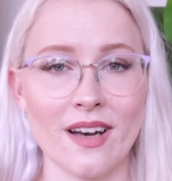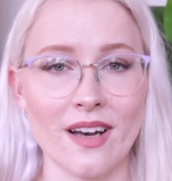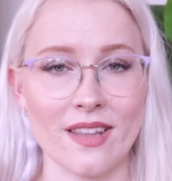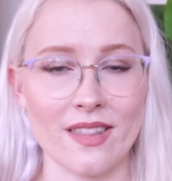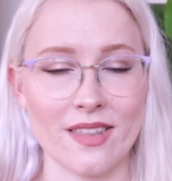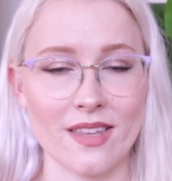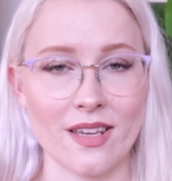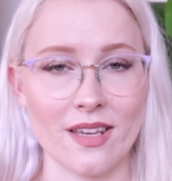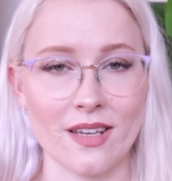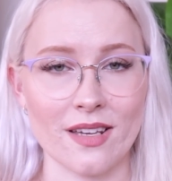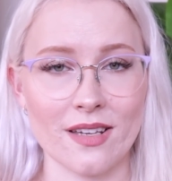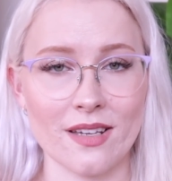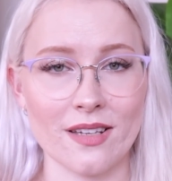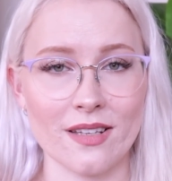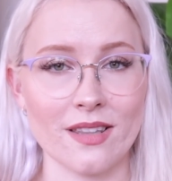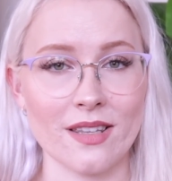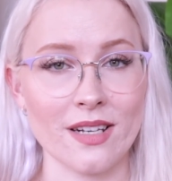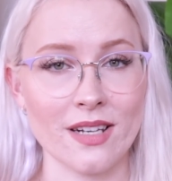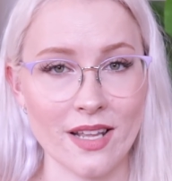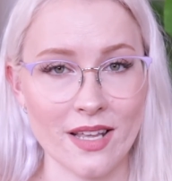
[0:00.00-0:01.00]
I think
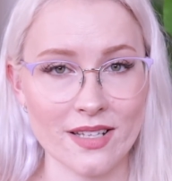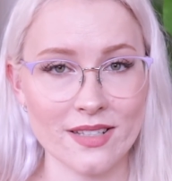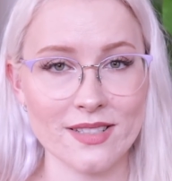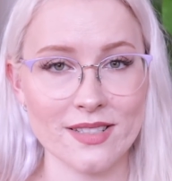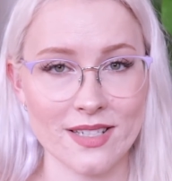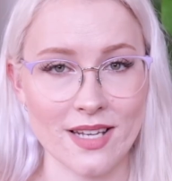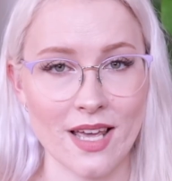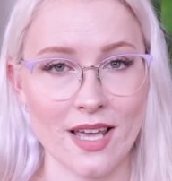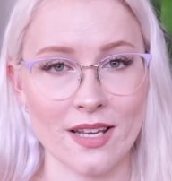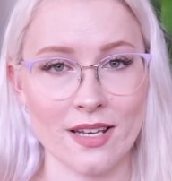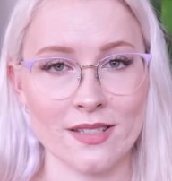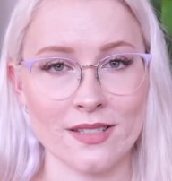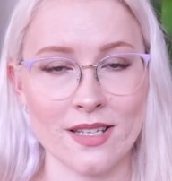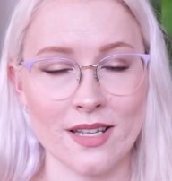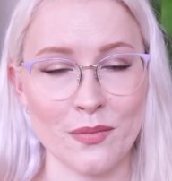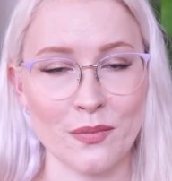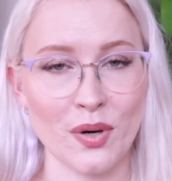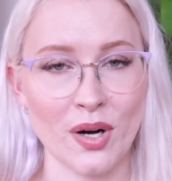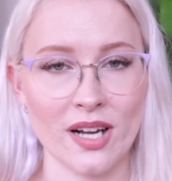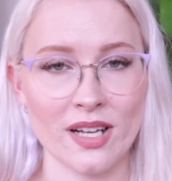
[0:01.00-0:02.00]
the NYX stand
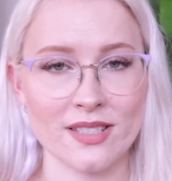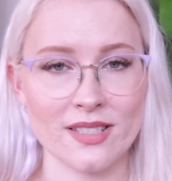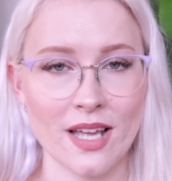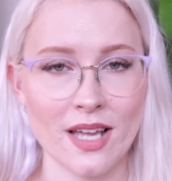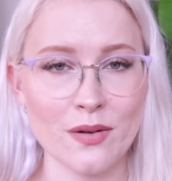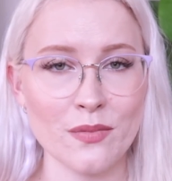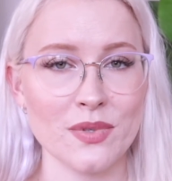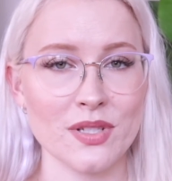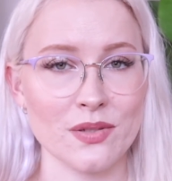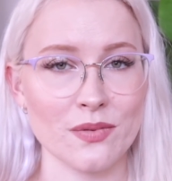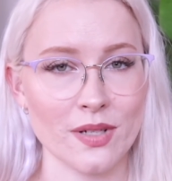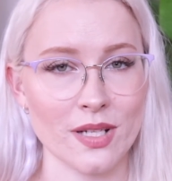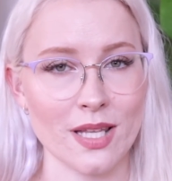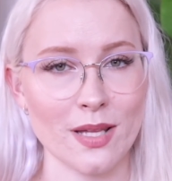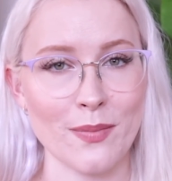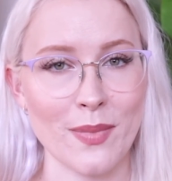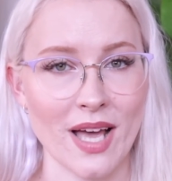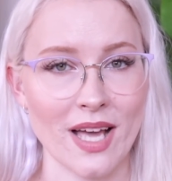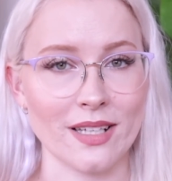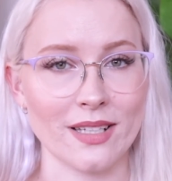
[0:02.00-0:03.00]
in Priceline was
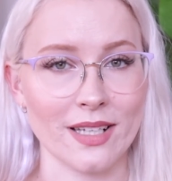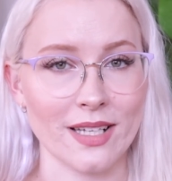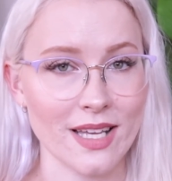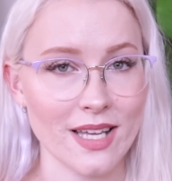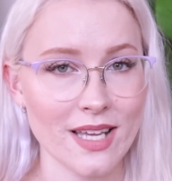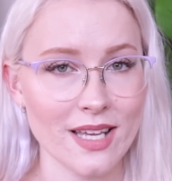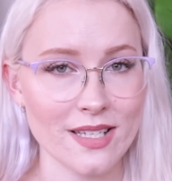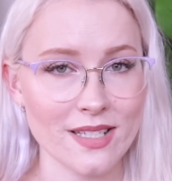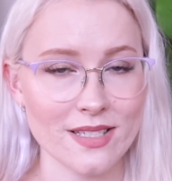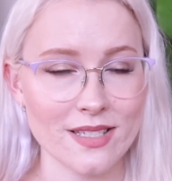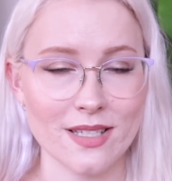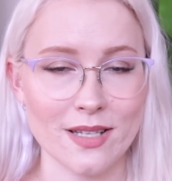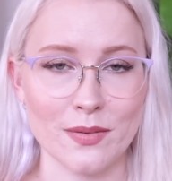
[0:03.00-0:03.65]
really badly hit.